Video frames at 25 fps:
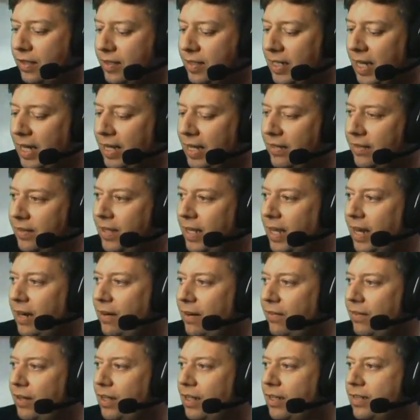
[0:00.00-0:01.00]
had the
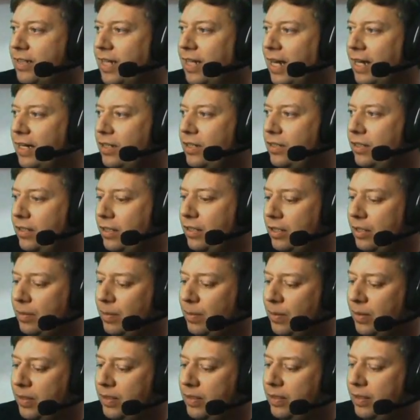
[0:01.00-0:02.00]
aerial attached at this
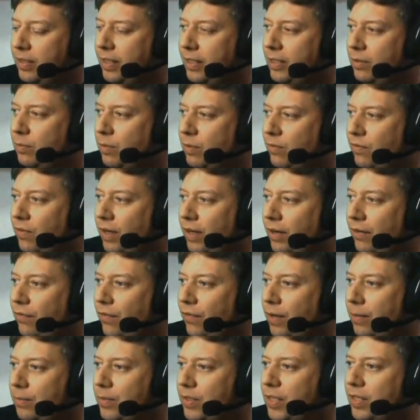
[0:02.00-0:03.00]
point. These were very
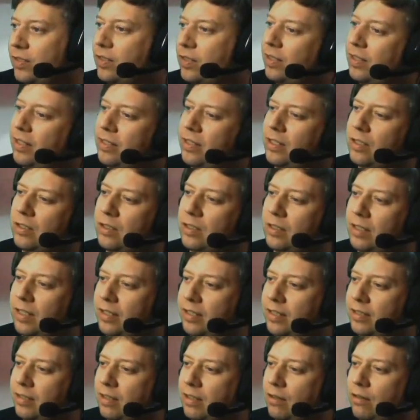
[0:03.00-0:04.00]
flimsy. So this
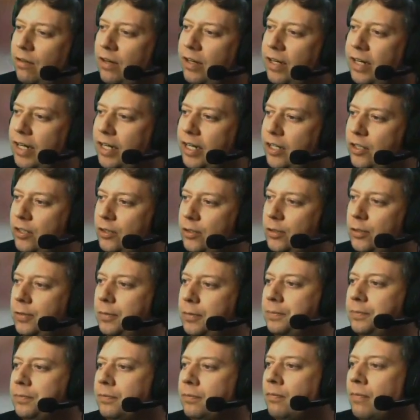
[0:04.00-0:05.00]
is our
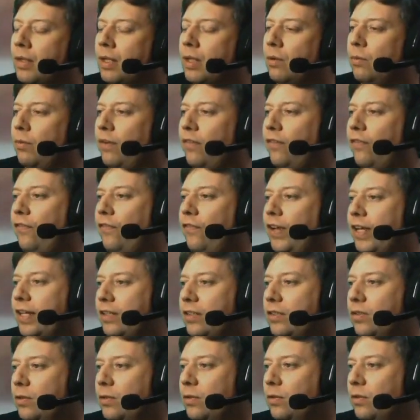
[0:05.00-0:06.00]
initial. We
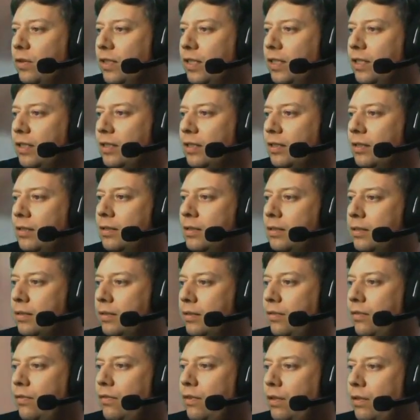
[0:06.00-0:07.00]
fixed all the
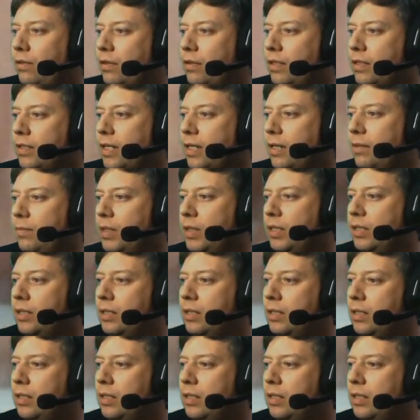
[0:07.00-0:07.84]
focus camera.